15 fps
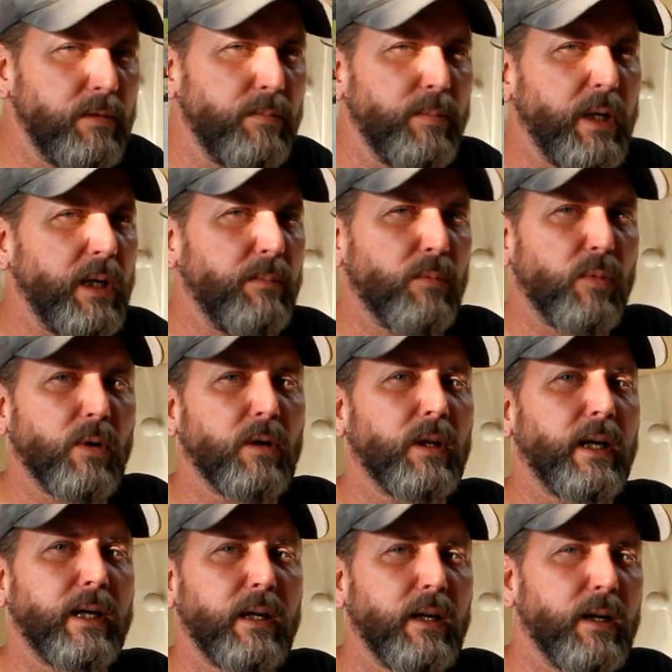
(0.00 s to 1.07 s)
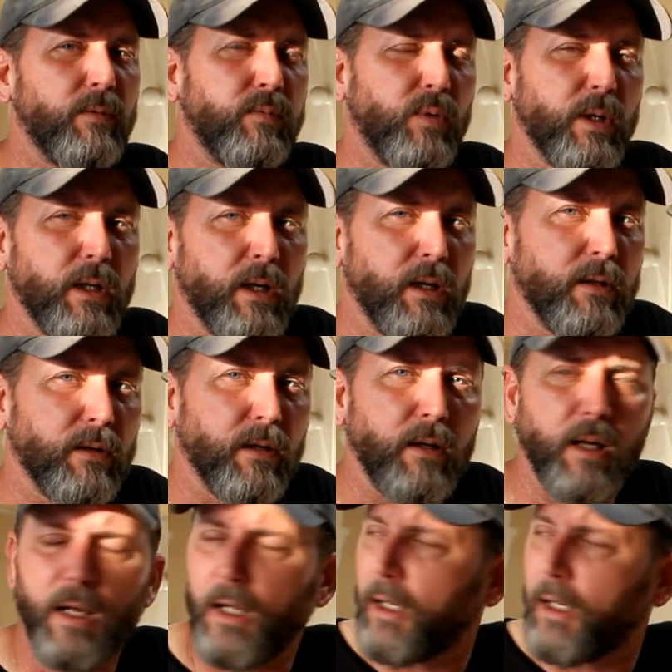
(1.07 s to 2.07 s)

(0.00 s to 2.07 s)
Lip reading: be more like an F100.